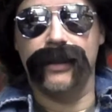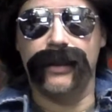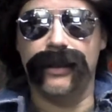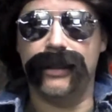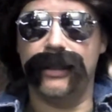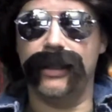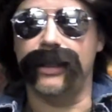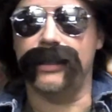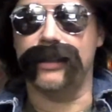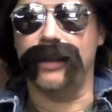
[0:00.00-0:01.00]
Listen to
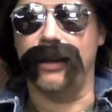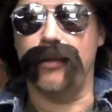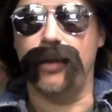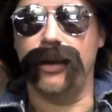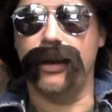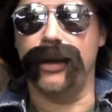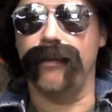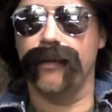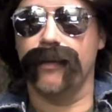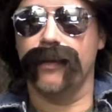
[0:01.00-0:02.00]
this. I'm going to pull it up.
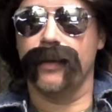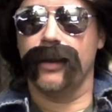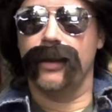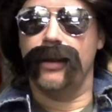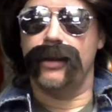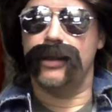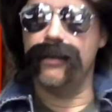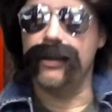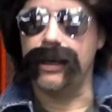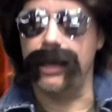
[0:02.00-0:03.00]
The
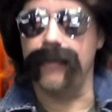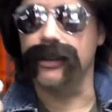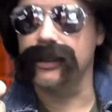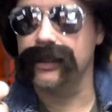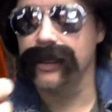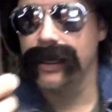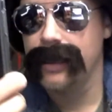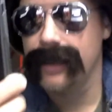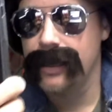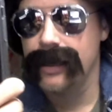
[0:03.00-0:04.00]
2-timers
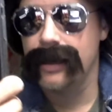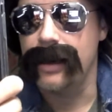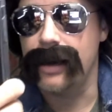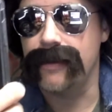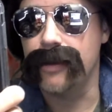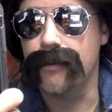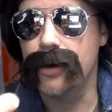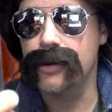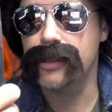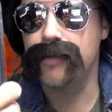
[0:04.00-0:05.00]
have the
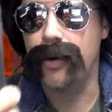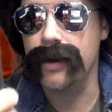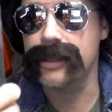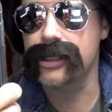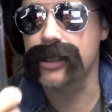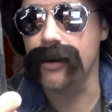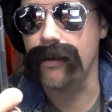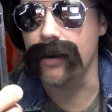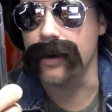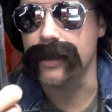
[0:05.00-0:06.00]
most points
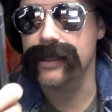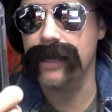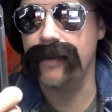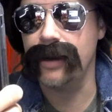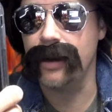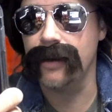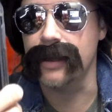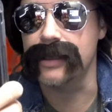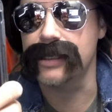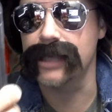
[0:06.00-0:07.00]
scored,
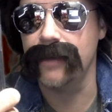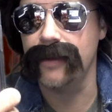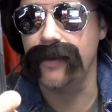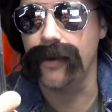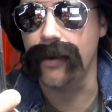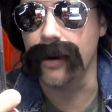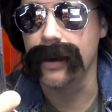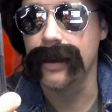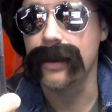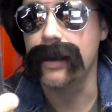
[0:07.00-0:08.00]
774,
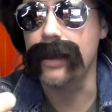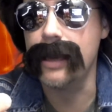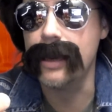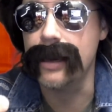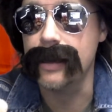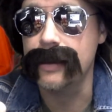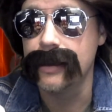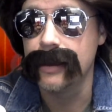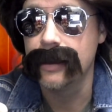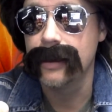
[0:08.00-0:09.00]
and
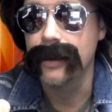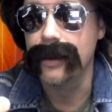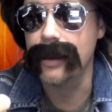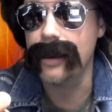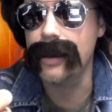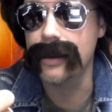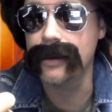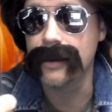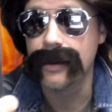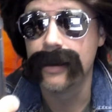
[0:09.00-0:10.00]

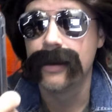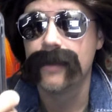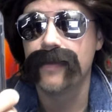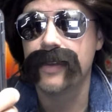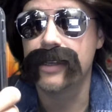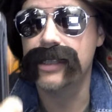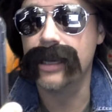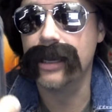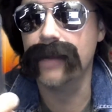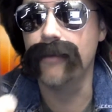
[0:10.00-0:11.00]
the
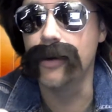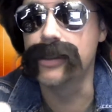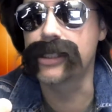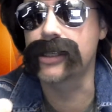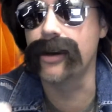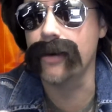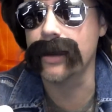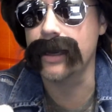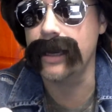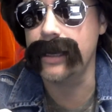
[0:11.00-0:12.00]
second most scored
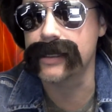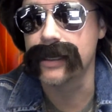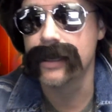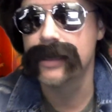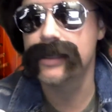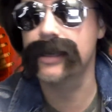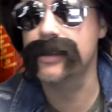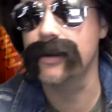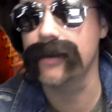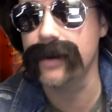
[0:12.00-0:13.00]
against,
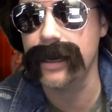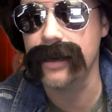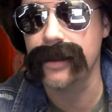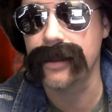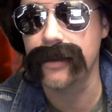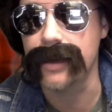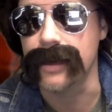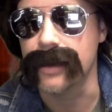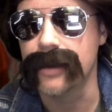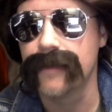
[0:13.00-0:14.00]
693.
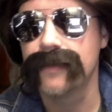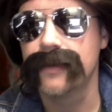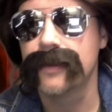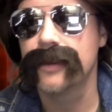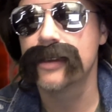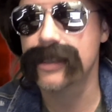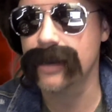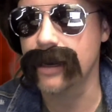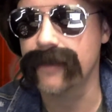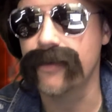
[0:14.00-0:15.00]
Still
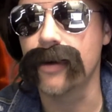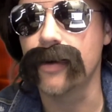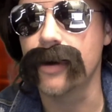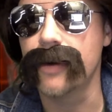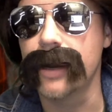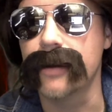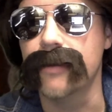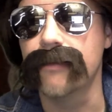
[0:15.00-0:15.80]
got a 4-1 record.